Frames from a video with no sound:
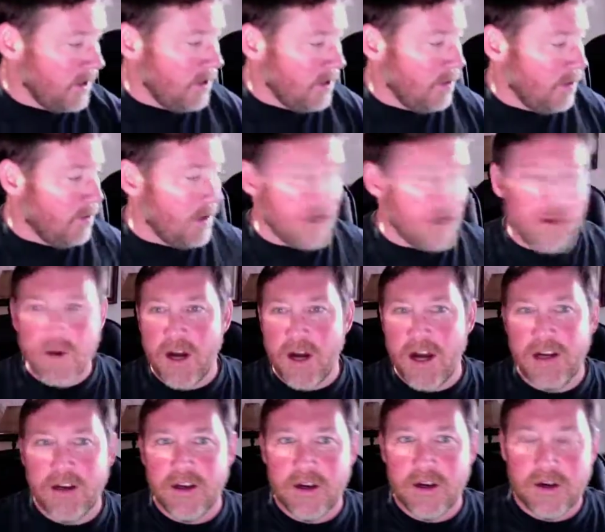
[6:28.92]
what you and
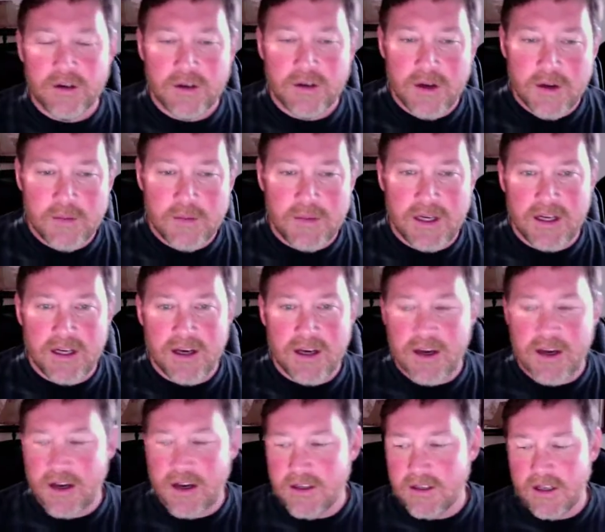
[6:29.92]
I know,
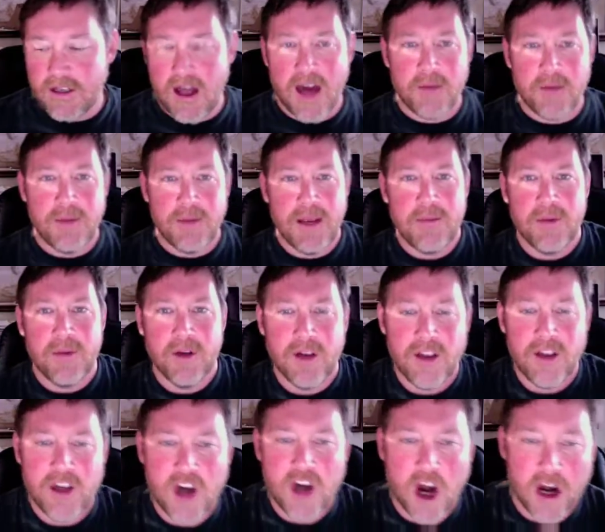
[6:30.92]
because a lot of people are in
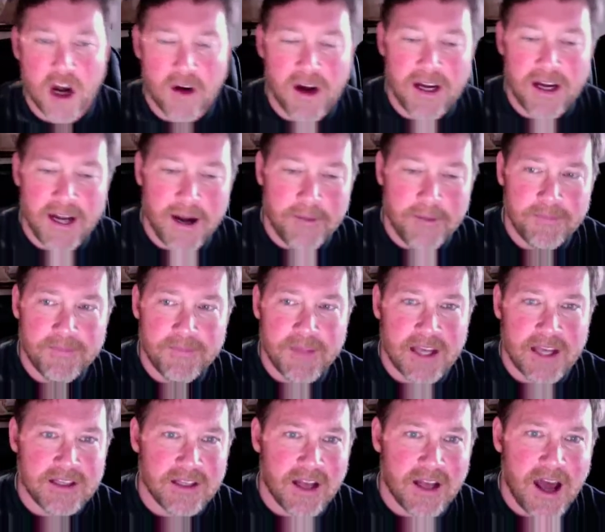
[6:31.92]
the dark right now.
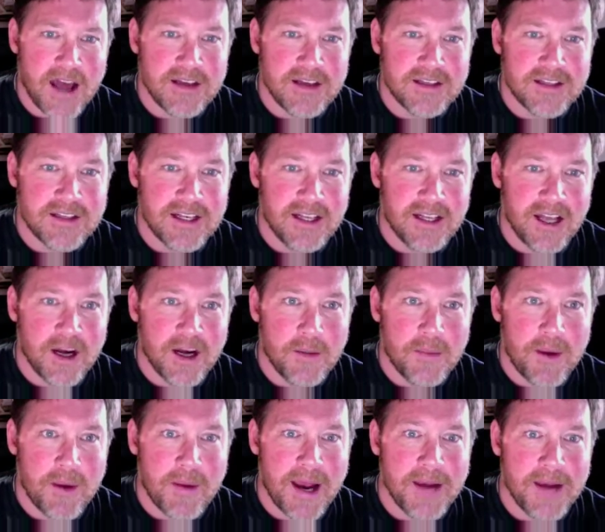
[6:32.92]
Thanks a lot. See you later.
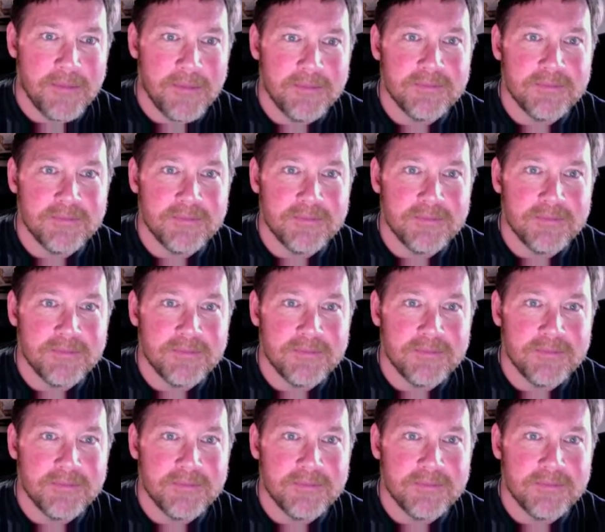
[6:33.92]
Bye-bye.